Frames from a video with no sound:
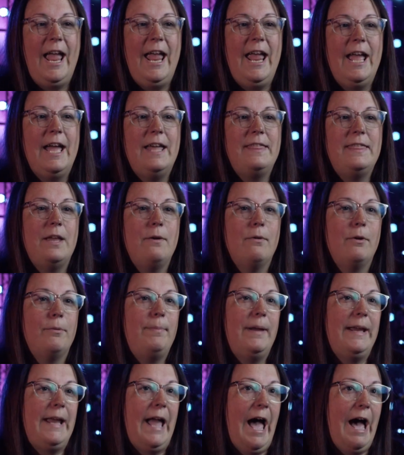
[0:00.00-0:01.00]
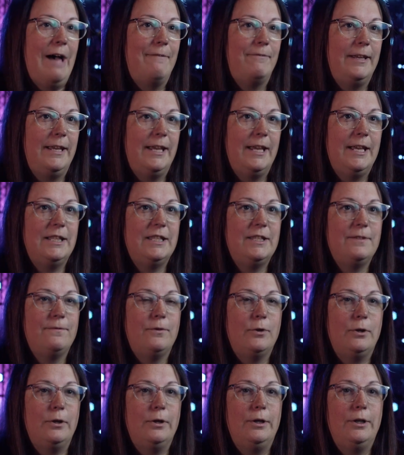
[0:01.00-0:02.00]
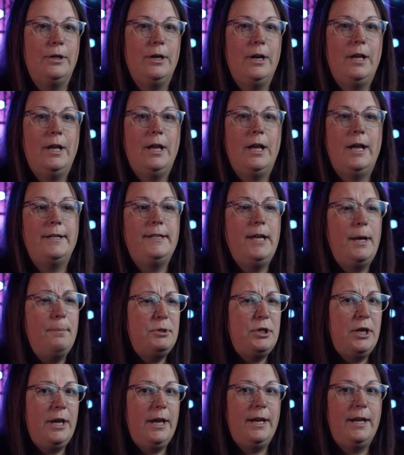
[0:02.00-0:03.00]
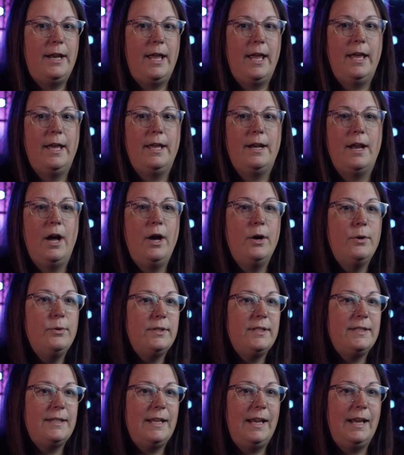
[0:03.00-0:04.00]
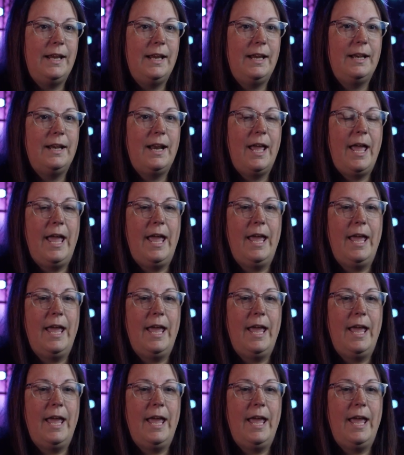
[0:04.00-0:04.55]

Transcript: And they were big advocates for adoption and hosting,